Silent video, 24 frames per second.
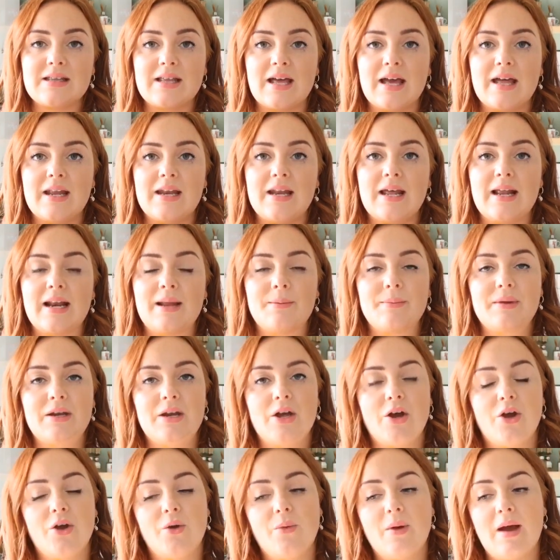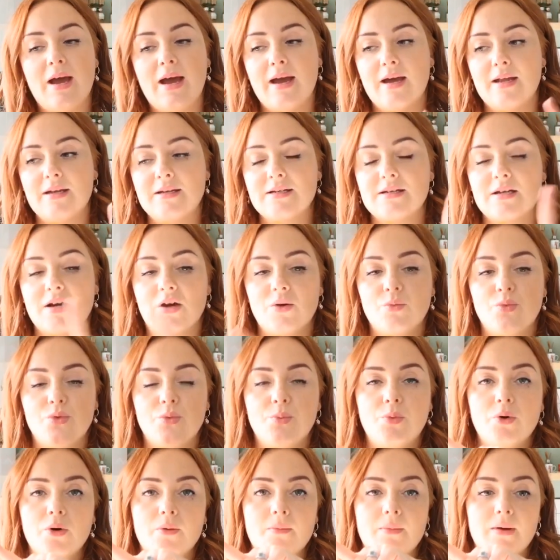then let me know and I
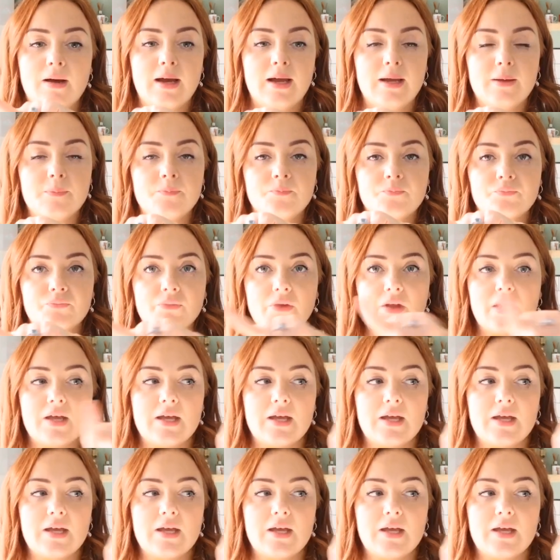will put my